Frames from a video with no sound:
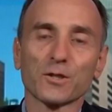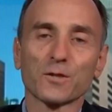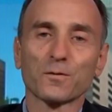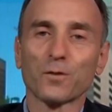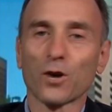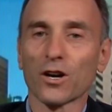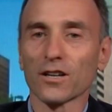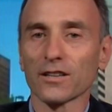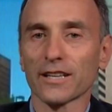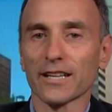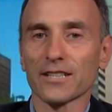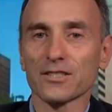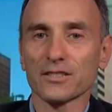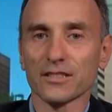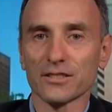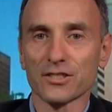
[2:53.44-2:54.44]
far less
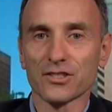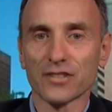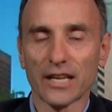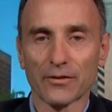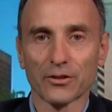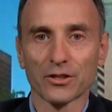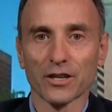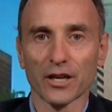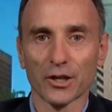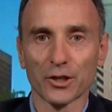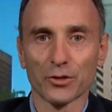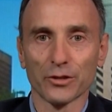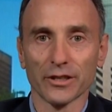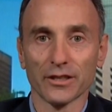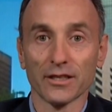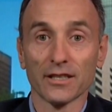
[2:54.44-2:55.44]
than
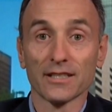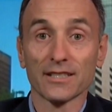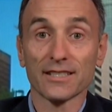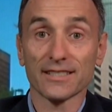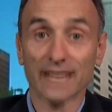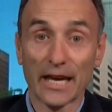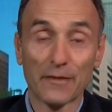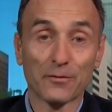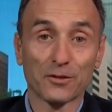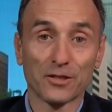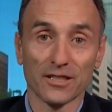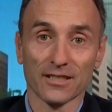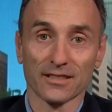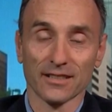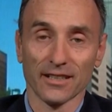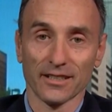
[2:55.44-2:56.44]
700 safety
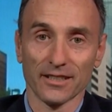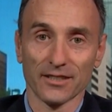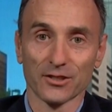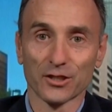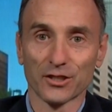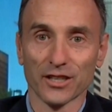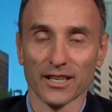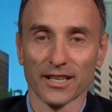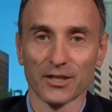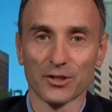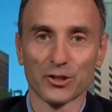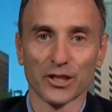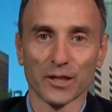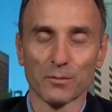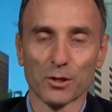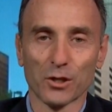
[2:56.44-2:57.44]
studies done on
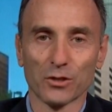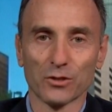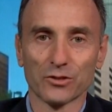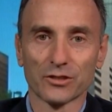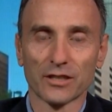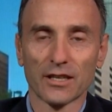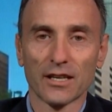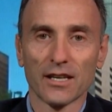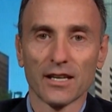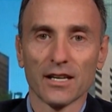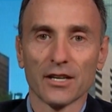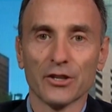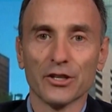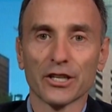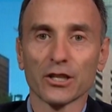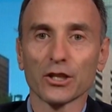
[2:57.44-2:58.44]
GMOs.
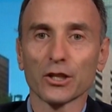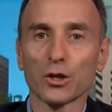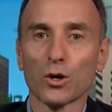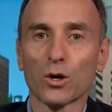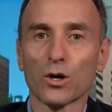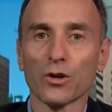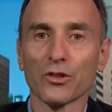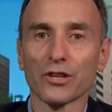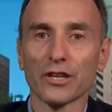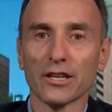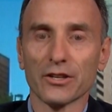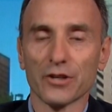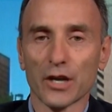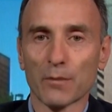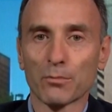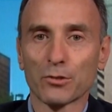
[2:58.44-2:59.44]
Nearly all the
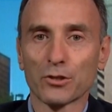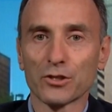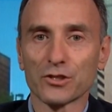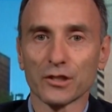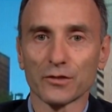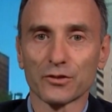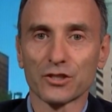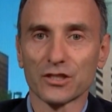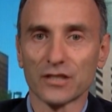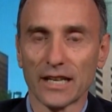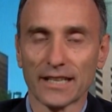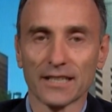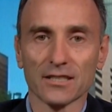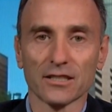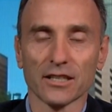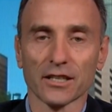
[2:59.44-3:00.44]
numbers of
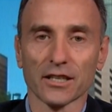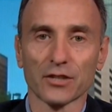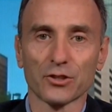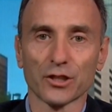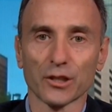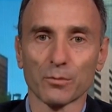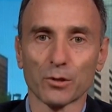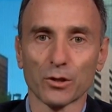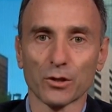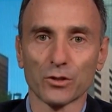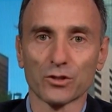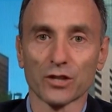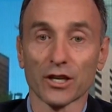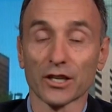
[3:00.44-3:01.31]
studies done on GMOs are